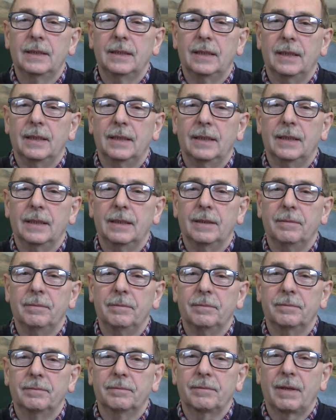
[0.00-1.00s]

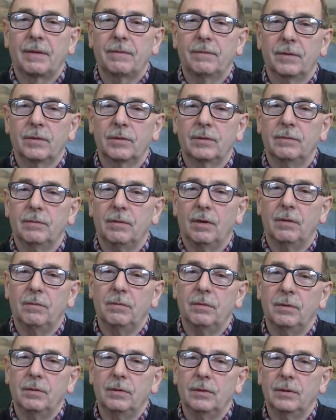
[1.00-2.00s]
Um, first of all
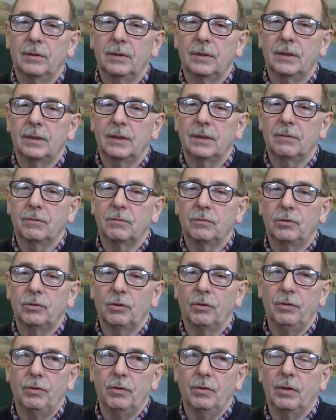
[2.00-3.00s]
we'll, we'll
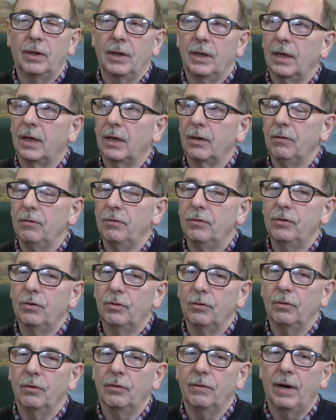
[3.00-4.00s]
show you a, a, good
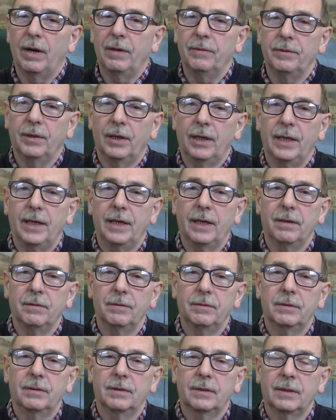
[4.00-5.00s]
tour around the
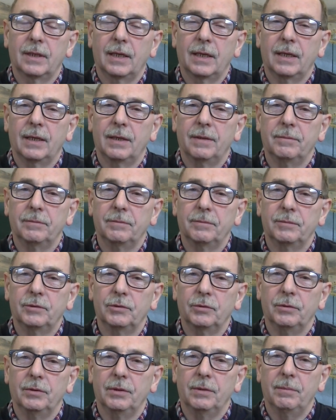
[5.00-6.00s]
layout, and um,
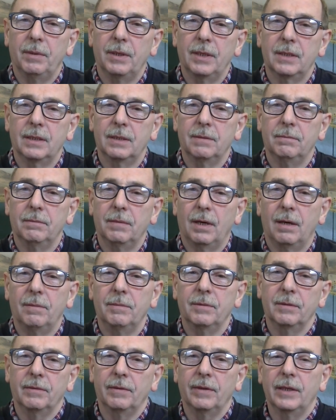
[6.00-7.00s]
show you the bits and
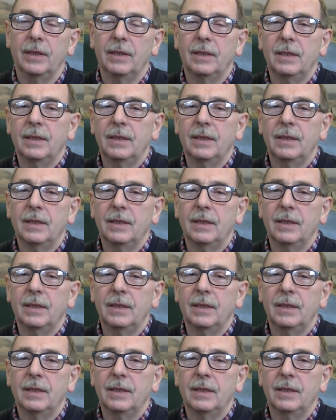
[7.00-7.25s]
bobs of it.